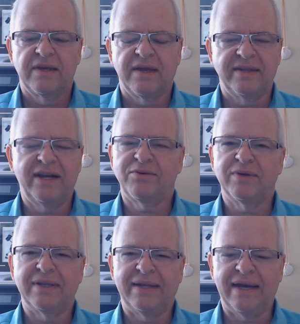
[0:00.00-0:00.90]
And they didn't
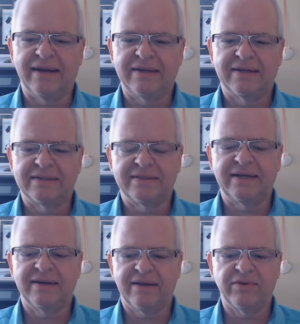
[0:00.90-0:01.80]
really get it because they
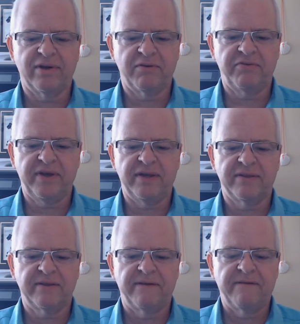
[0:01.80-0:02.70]
didn't have a lot of faith.
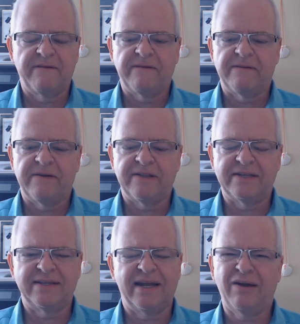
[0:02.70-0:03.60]
And they
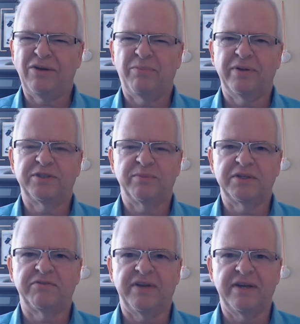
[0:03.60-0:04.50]
said, how can you put so
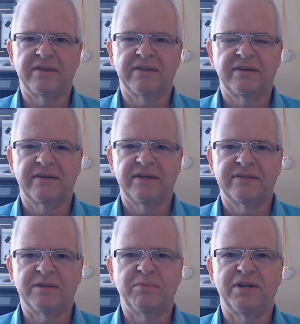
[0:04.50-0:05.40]
much faith in
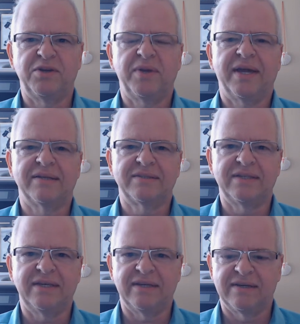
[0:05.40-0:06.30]
somebody you can't see?